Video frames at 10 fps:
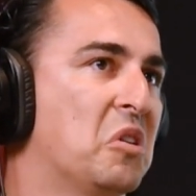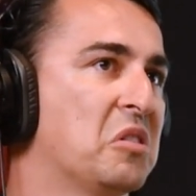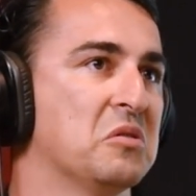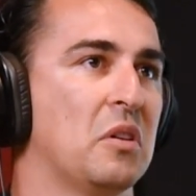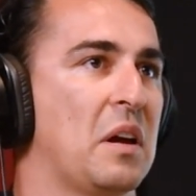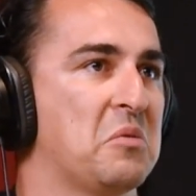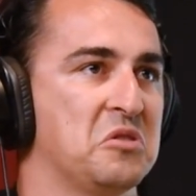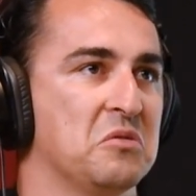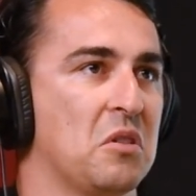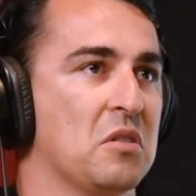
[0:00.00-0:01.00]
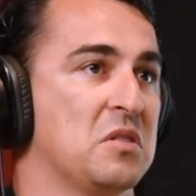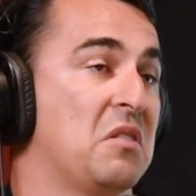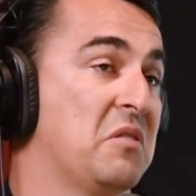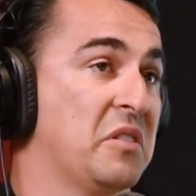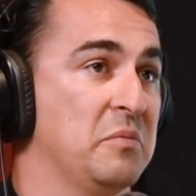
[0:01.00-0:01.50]
I don't know how much it will cost.
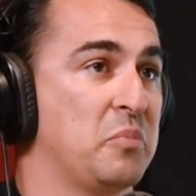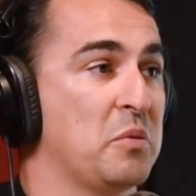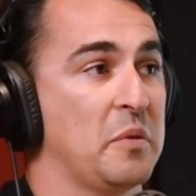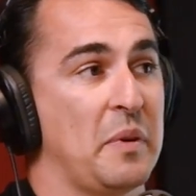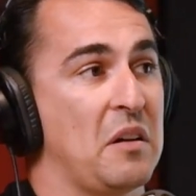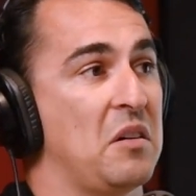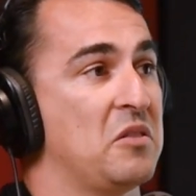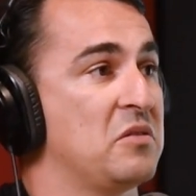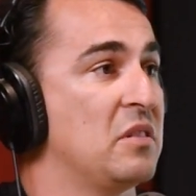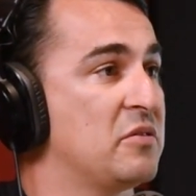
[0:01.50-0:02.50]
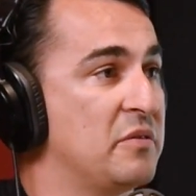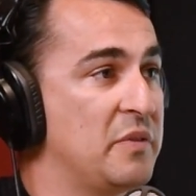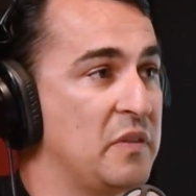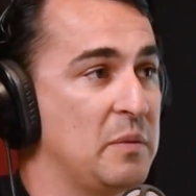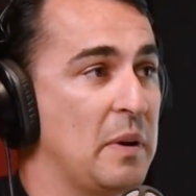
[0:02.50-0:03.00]
I reckon probably about 100,
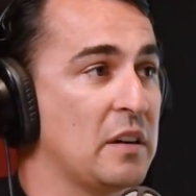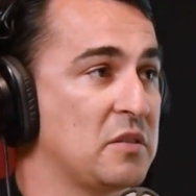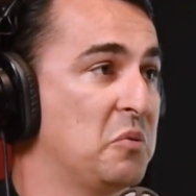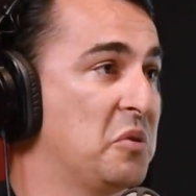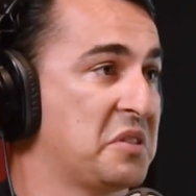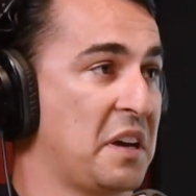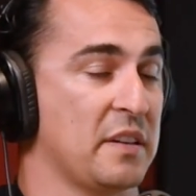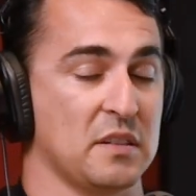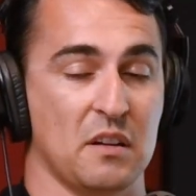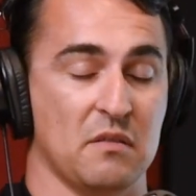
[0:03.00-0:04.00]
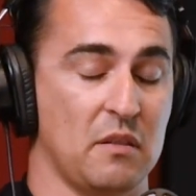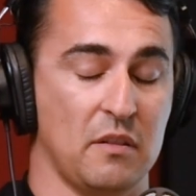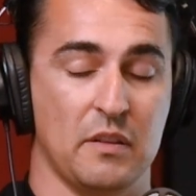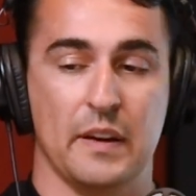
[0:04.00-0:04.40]
150 bucks, worst case. I don't know.